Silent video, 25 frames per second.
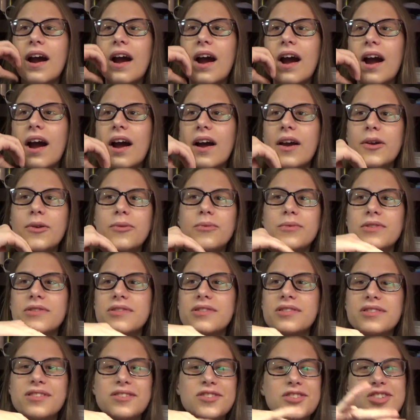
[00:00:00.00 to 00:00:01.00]
I
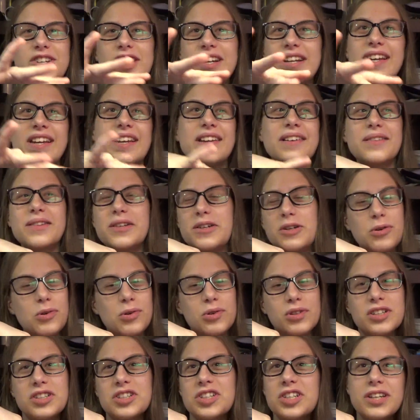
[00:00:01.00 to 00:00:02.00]
was checking the
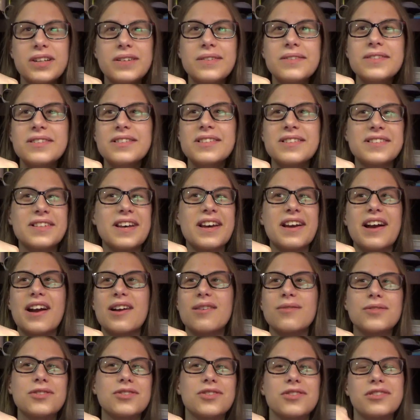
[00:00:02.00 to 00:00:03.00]
golden channels because, like,
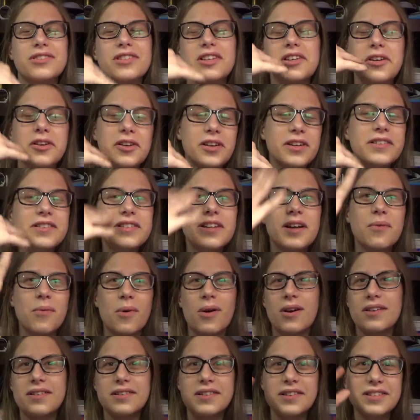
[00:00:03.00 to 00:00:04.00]
I was just curious. I
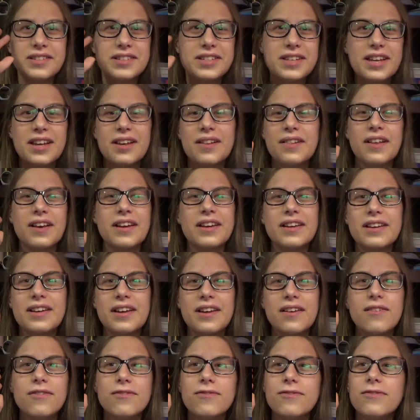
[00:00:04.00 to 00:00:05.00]
wanted to see, like,
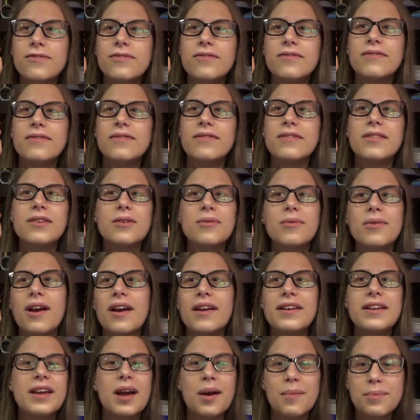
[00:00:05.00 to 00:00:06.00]
if there were
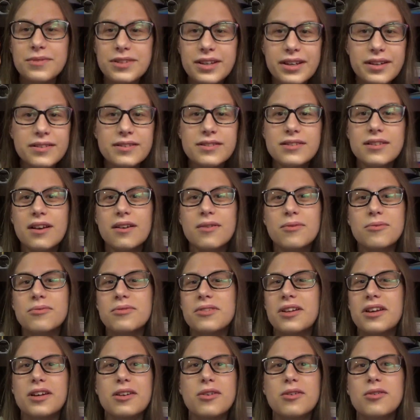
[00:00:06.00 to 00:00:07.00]
any updates on,
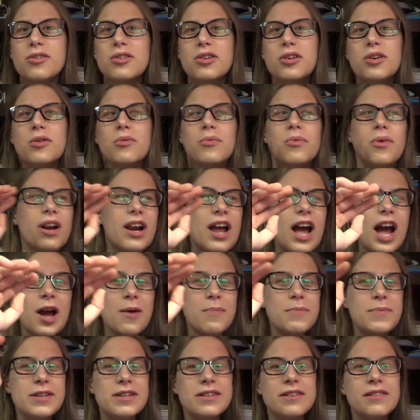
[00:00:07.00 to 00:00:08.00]
like, what
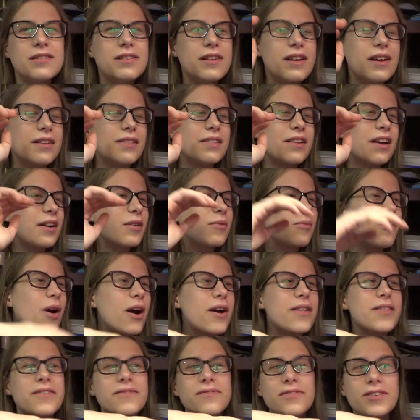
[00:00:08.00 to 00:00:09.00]
happened and, like,
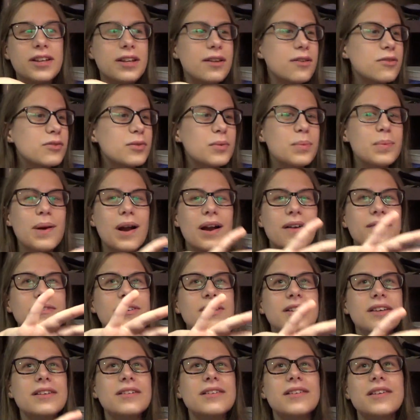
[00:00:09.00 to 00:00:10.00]
why the videos were
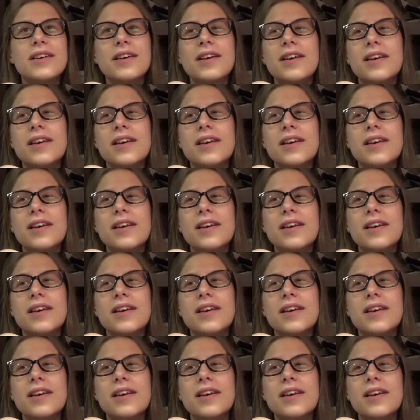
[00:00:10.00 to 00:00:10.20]
privated.